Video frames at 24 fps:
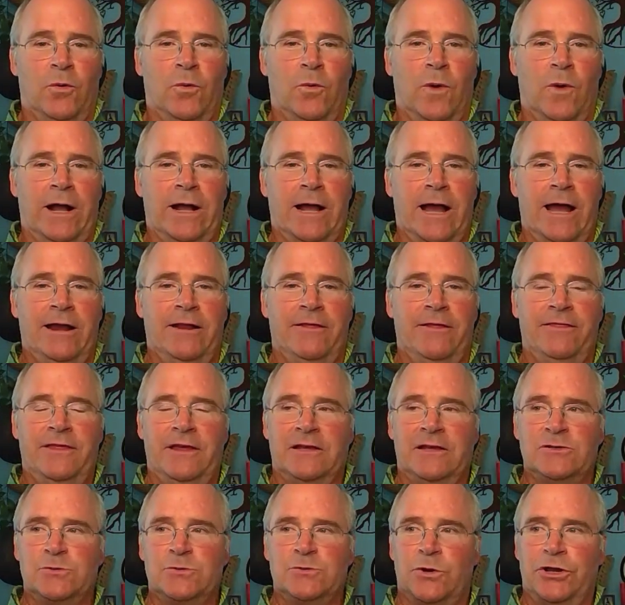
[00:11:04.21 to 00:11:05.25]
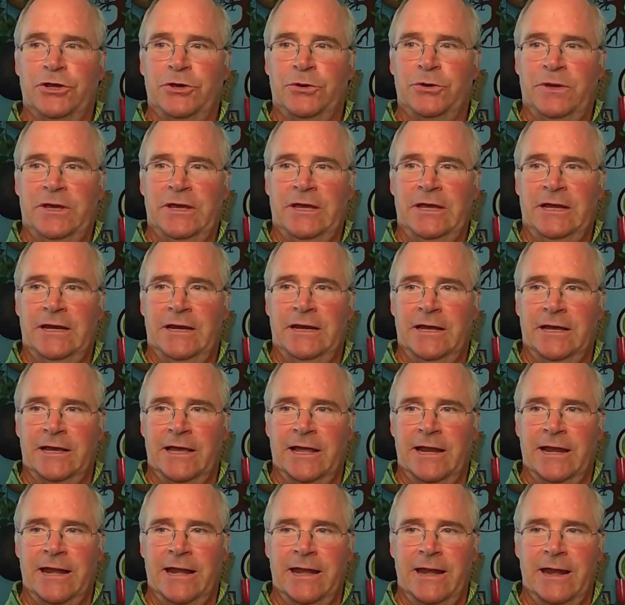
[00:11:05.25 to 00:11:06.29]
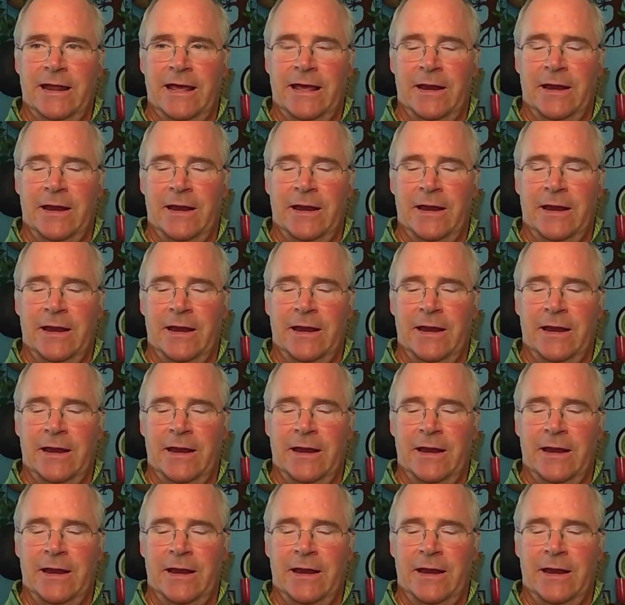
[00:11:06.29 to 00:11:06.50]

what kind of things were you eating,